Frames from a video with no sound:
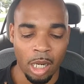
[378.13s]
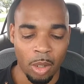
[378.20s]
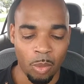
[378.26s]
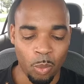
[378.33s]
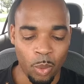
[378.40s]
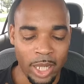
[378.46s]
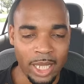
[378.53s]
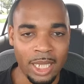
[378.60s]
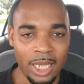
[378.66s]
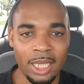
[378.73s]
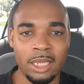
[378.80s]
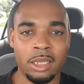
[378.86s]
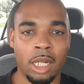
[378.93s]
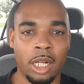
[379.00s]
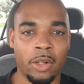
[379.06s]
our
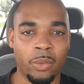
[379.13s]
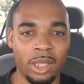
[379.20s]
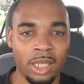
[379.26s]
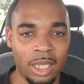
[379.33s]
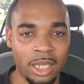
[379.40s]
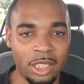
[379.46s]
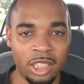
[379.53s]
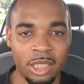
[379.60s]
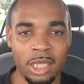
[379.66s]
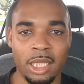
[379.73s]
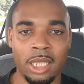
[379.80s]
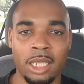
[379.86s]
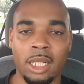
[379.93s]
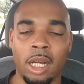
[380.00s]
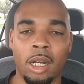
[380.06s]
ways, our
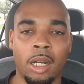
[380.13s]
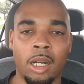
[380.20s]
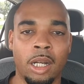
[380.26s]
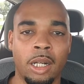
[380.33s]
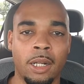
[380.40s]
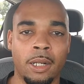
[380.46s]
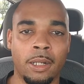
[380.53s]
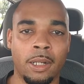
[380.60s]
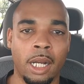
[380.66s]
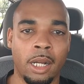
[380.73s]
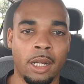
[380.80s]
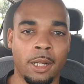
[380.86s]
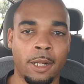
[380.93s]
religion, our